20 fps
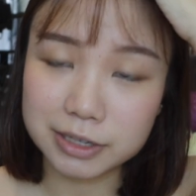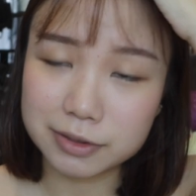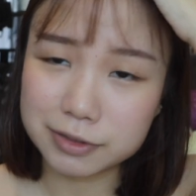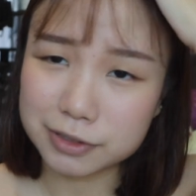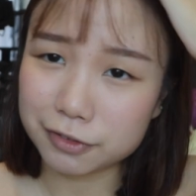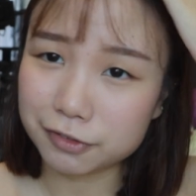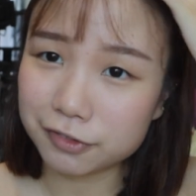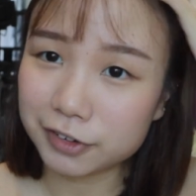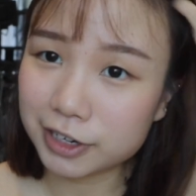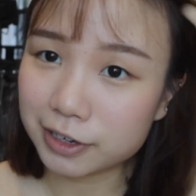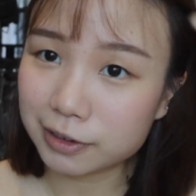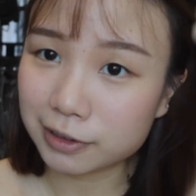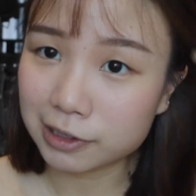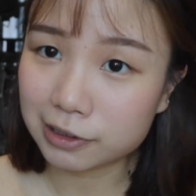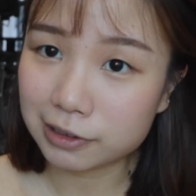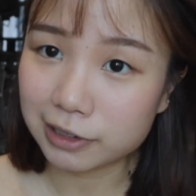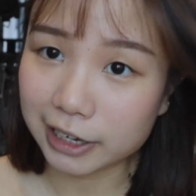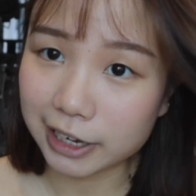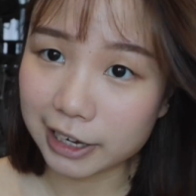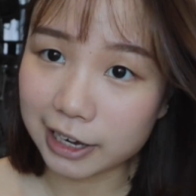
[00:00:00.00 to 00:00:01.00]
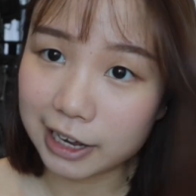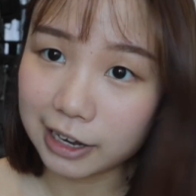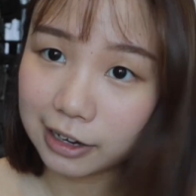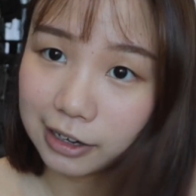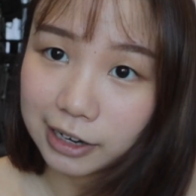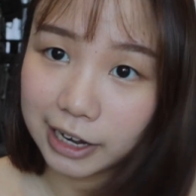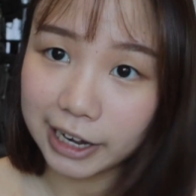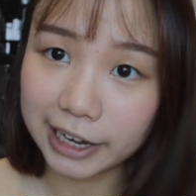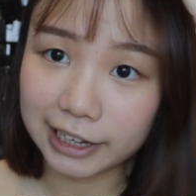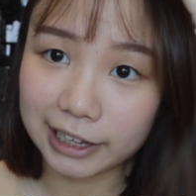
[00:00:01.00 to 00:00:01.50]
I was afraid it would look like
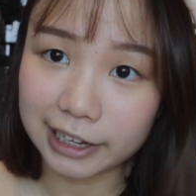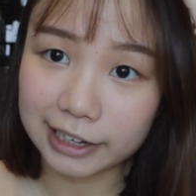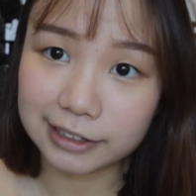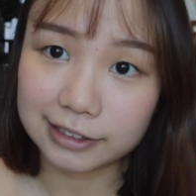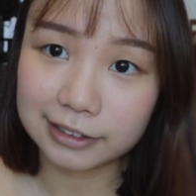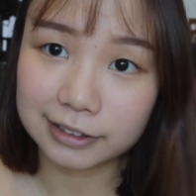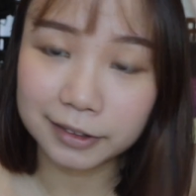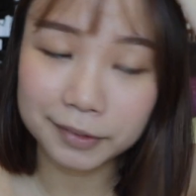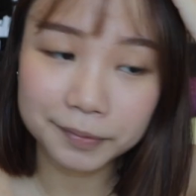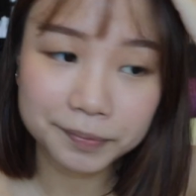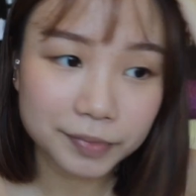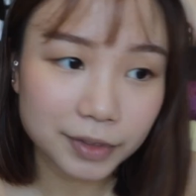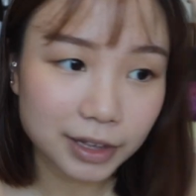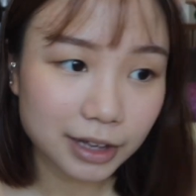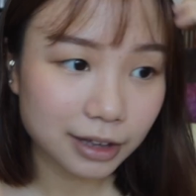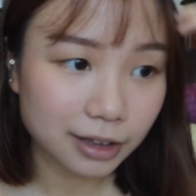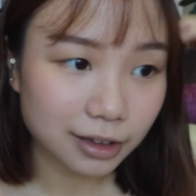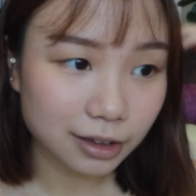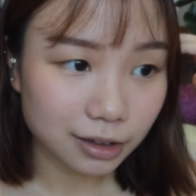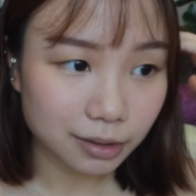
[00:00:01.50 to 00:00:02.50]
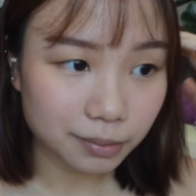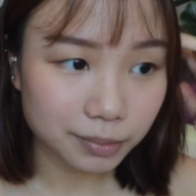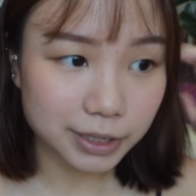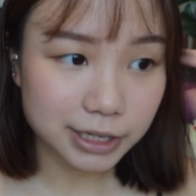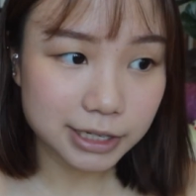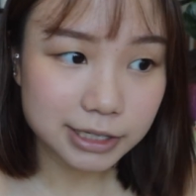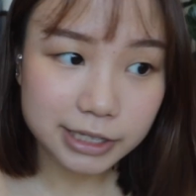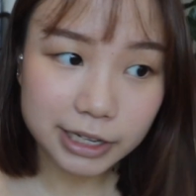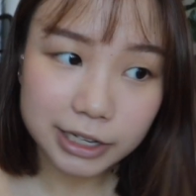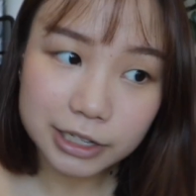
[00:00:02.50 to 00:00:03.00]
a highlighter, but
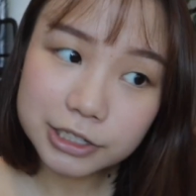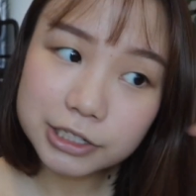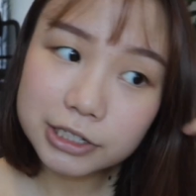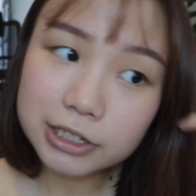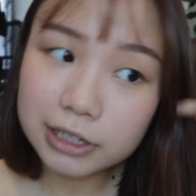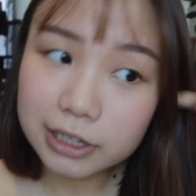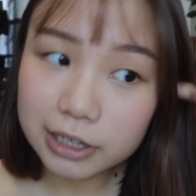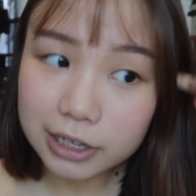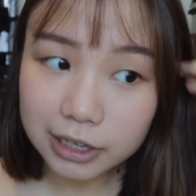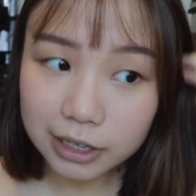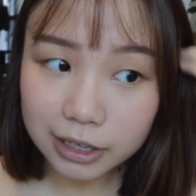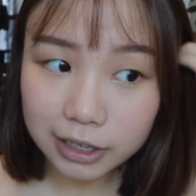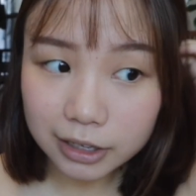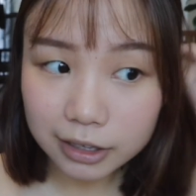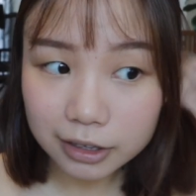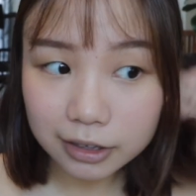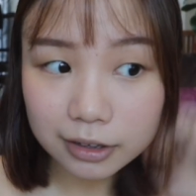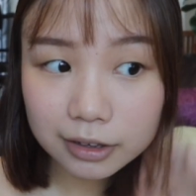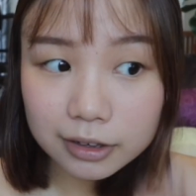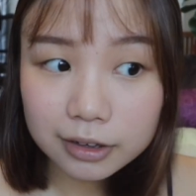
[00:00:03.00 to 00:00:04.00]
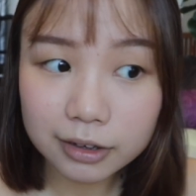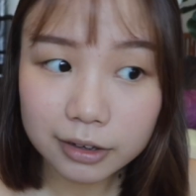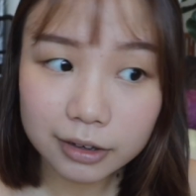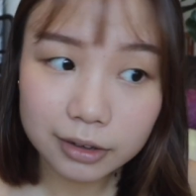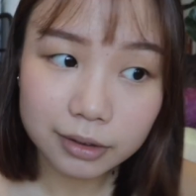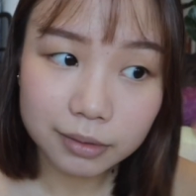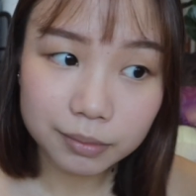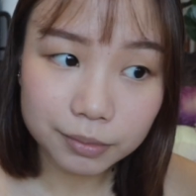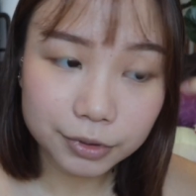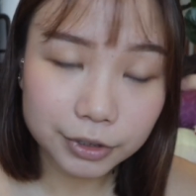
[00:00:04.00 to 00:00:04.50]
it's actually
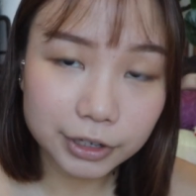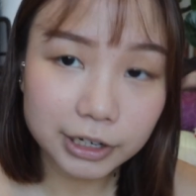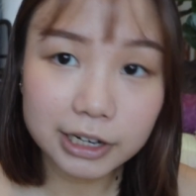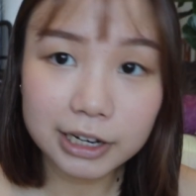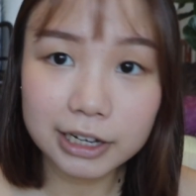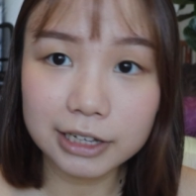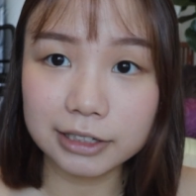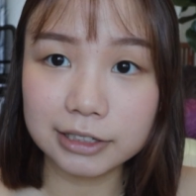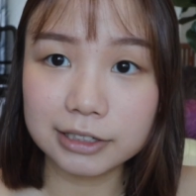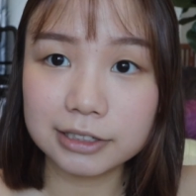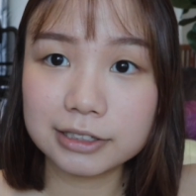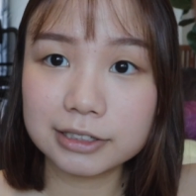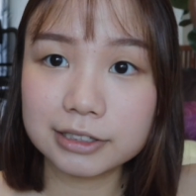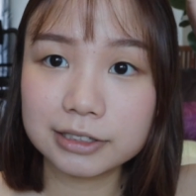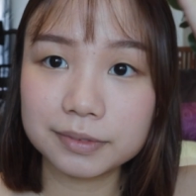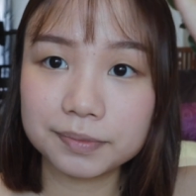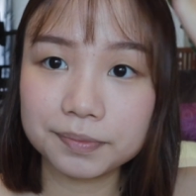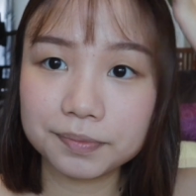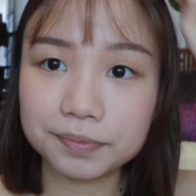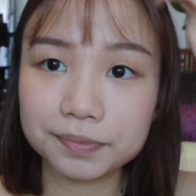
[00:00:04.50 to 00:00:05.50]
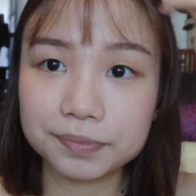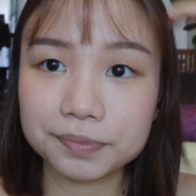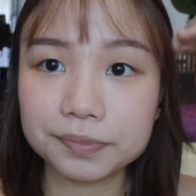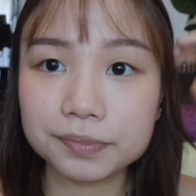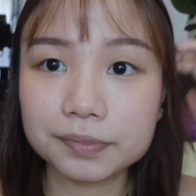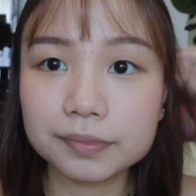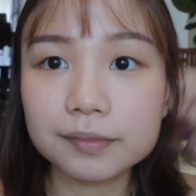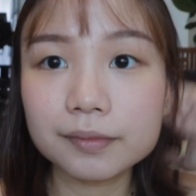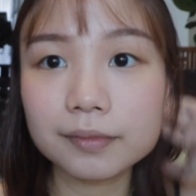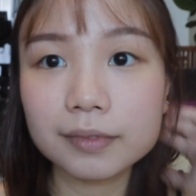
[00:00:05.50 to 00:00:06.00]
pretty nice.
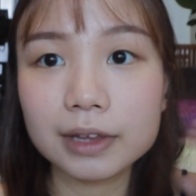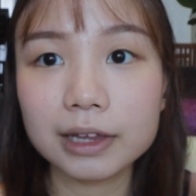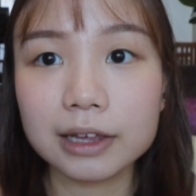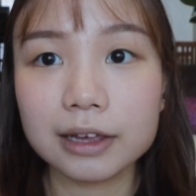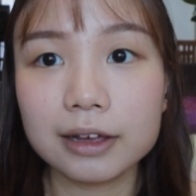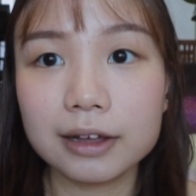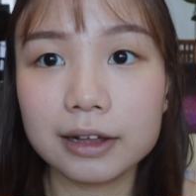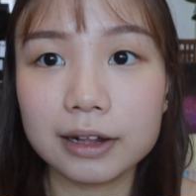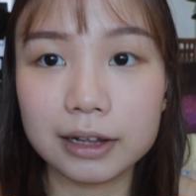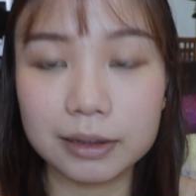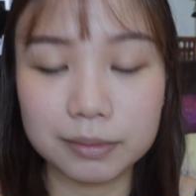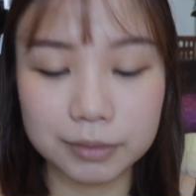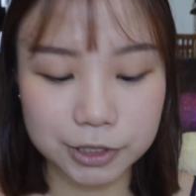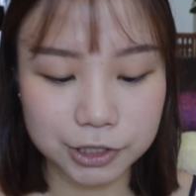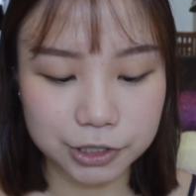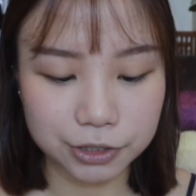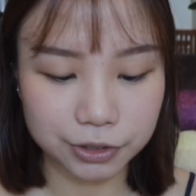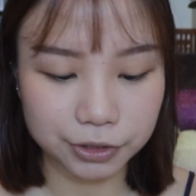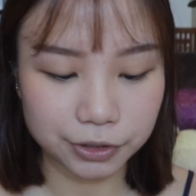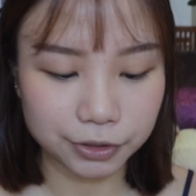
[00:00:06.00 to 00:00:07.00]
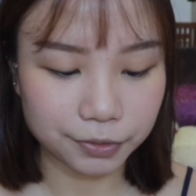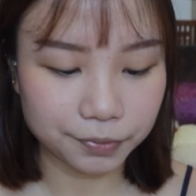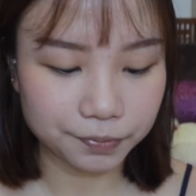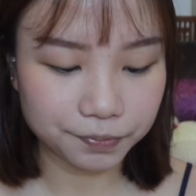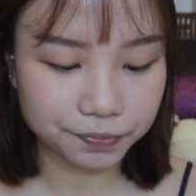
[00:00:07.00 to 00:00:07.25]
Let me show you.